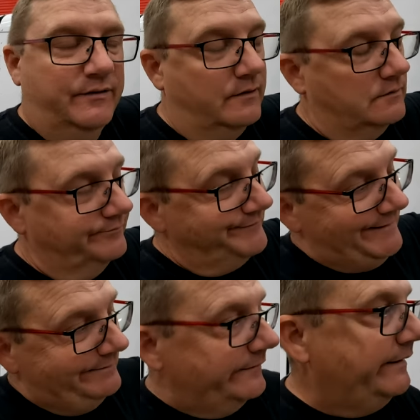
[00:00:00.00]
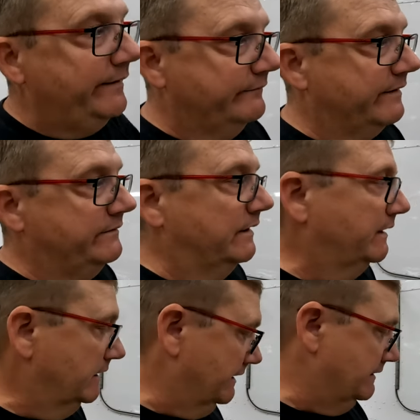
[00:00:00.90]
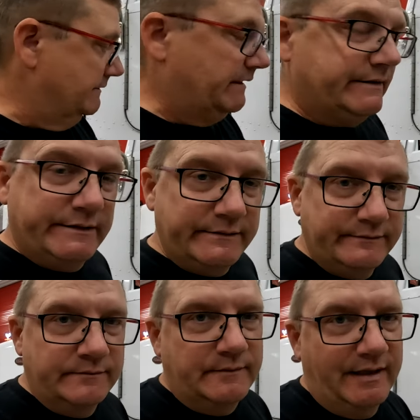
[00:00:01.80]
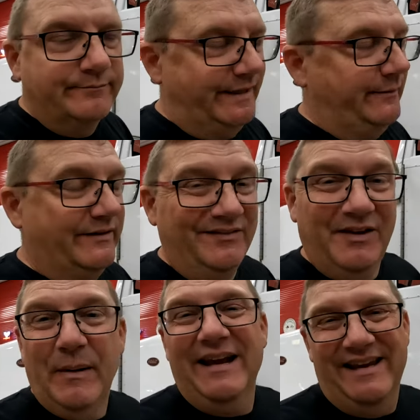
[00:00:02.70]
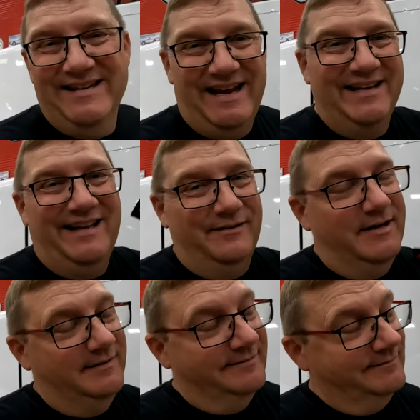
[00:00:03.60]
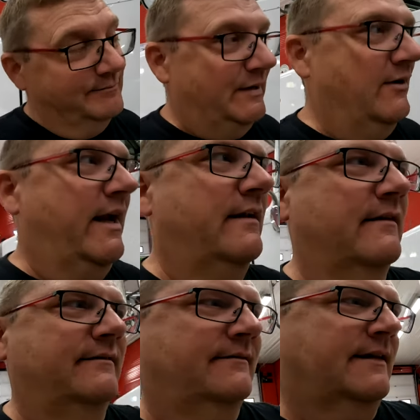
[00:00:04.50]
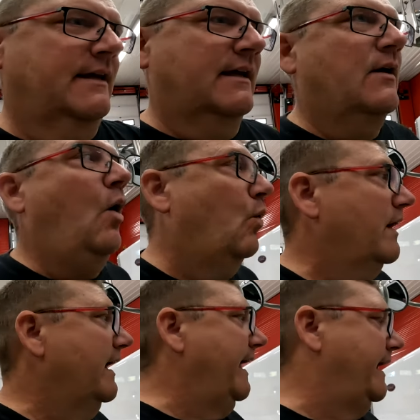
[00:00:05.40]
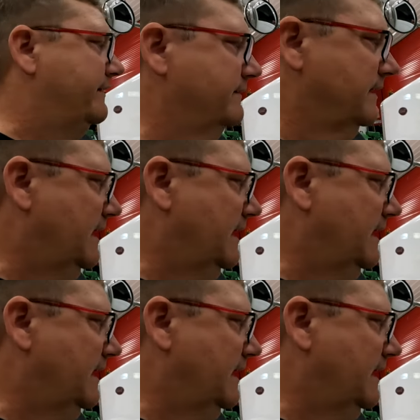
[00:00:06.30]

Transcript: So what do you, I'll just, anyways, if we could buy a key tag, that'd be great. Oh, and